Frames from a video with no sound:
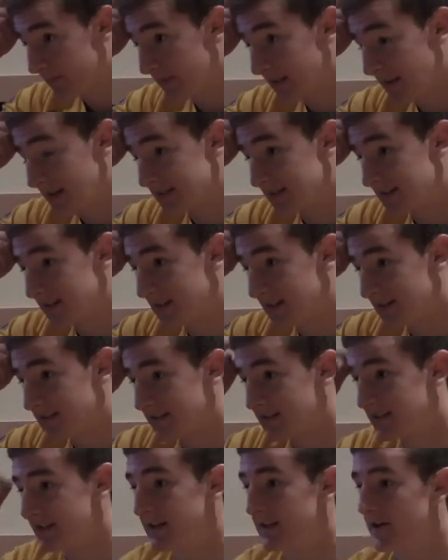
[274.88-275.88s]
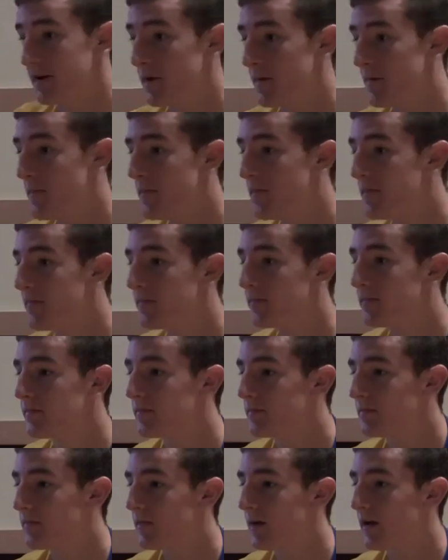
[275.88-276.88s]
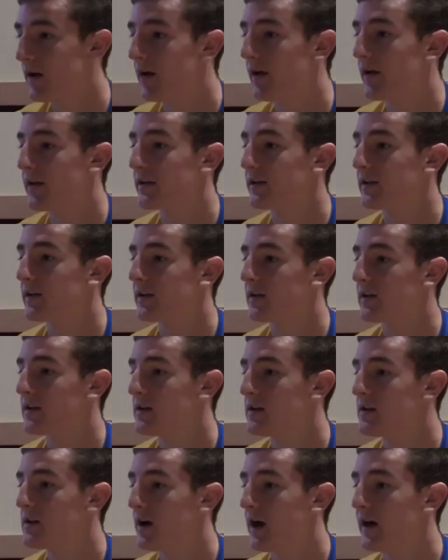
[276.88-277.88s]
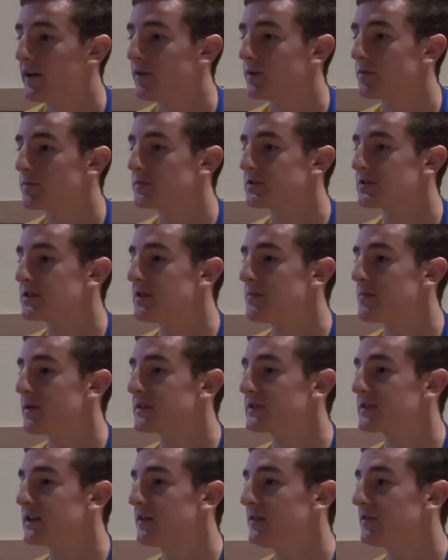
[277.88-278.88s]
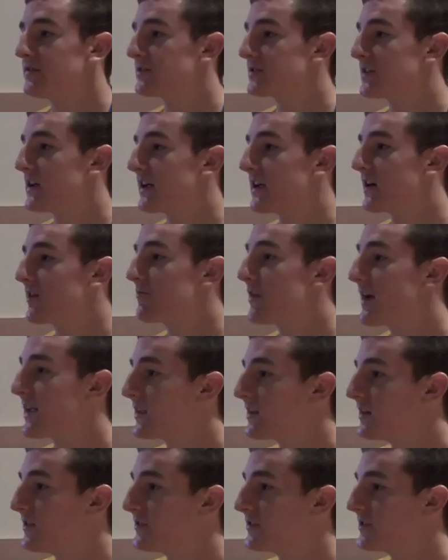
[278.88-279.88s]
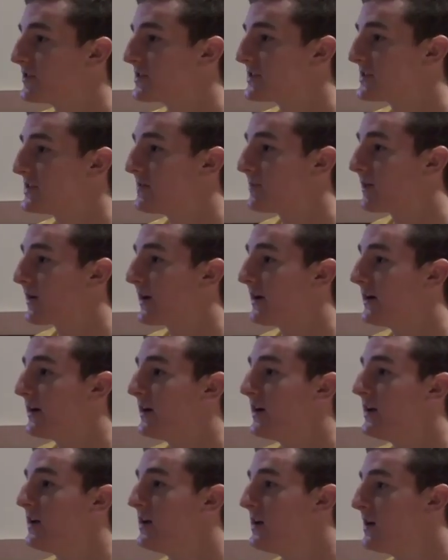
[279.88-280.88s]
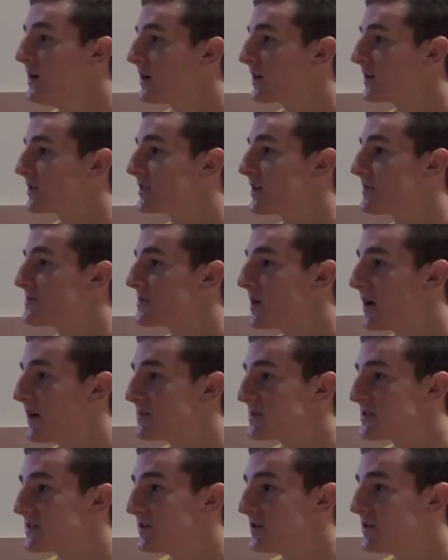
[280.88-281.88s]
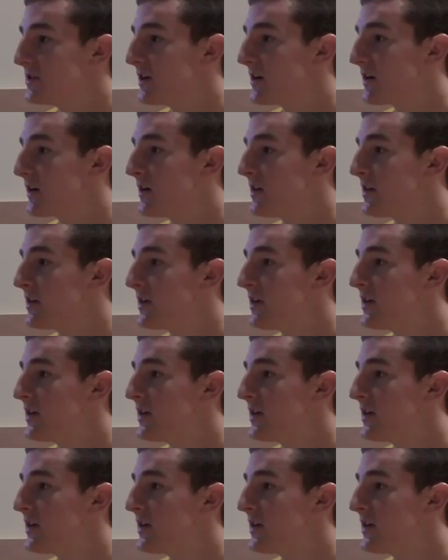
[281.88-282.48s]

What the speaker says: That's the thing. I don't see myself as like a regular first team player because I'm still young.